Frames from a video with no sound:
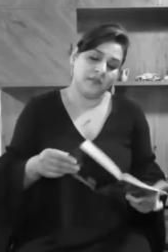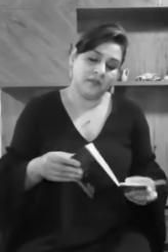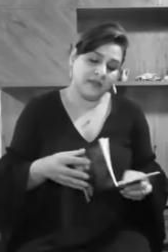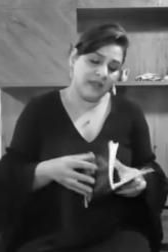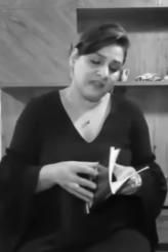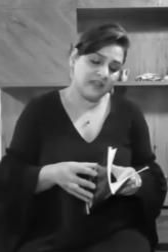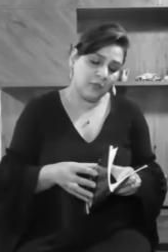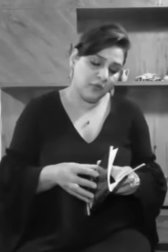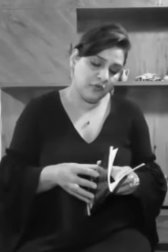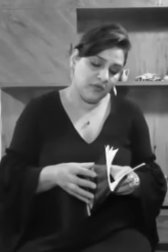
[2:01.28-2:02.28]
The next
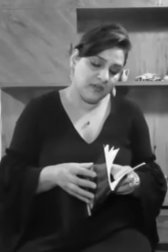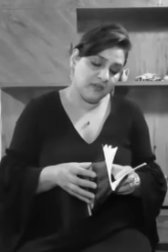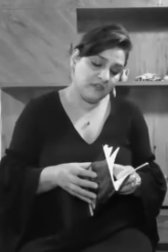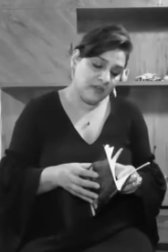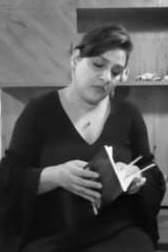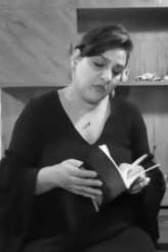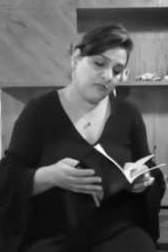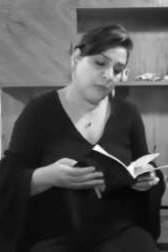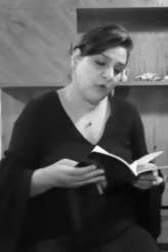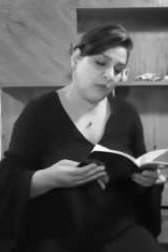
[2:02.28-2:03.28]
I'm going to read a series
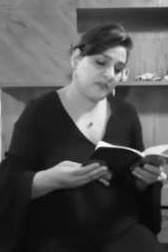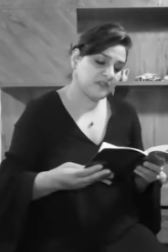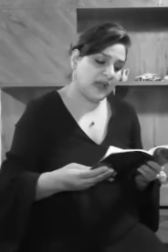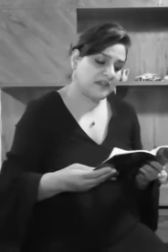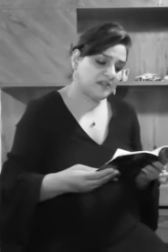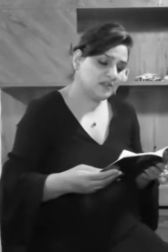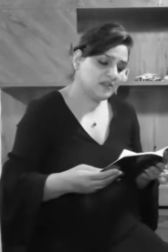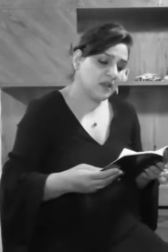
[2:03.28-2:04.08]
of poems titled